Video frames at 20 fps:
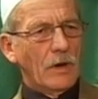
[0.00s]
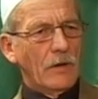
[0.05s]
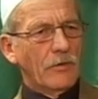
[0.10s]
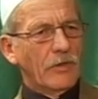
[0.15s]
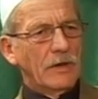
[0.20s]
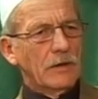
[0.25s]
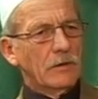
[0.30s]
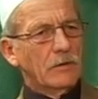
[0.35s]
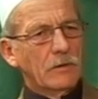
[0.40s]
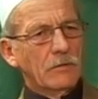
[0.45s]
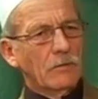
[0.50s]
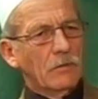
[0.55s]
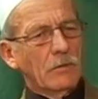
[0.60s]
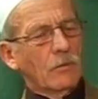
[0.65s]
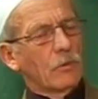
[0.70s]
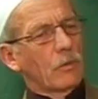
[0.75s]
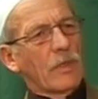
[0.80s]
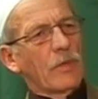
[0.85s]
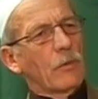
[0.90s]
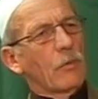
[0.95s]
I think
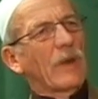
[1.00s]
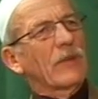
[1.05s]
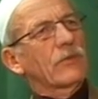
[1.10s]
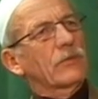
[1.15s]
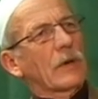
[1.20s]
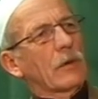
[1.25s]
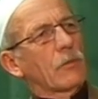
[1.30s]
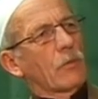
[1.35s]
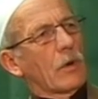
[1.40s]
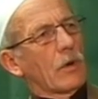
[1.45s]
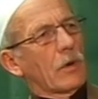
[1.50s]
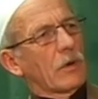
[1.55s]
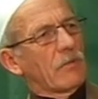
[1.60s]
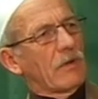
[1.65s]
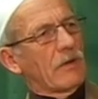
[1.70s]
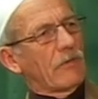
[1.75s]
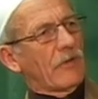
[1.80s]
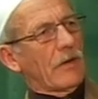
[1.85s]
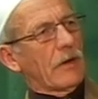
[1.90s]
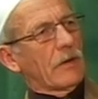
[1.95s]
with the Western world,
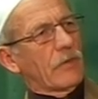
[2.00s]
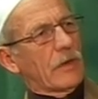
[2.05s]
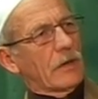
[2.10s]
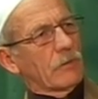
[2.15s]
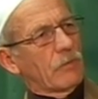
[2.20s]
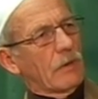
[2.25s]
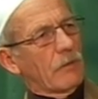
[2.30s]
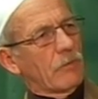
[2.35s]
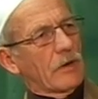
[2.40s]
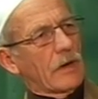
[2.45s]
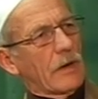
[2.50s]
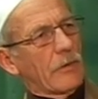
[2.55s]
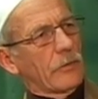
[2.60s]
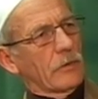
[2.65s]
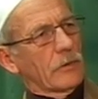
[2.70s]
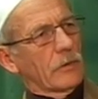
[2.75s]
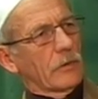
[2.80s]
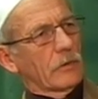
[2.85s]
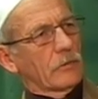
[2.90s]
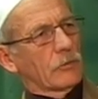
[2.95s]
we felt that we were at
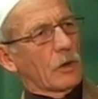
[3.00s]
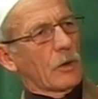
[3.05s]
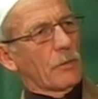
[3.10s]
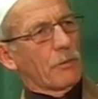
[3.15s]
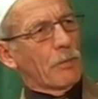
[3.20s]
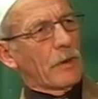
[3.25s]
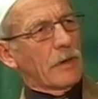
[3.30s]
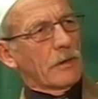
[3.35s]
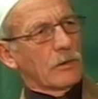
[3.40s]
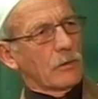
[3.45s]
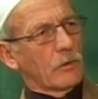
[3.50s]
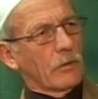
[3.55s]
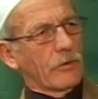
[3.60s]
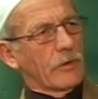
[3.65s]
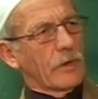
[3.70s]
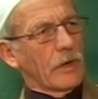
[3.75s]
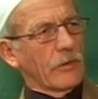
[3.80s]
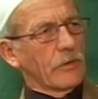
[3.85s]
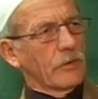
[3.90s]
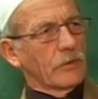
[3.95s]
the top, and all
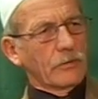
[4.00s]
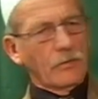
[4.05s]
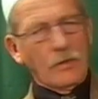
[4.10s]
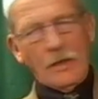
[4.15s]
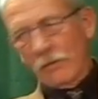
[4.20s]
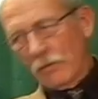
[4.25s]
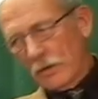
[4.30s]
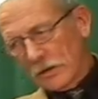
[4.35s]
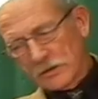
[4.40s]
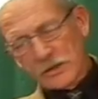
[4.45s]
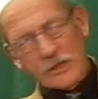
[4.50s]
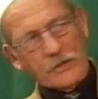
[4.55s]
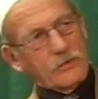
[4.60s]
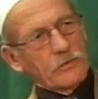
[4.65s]
the others, they were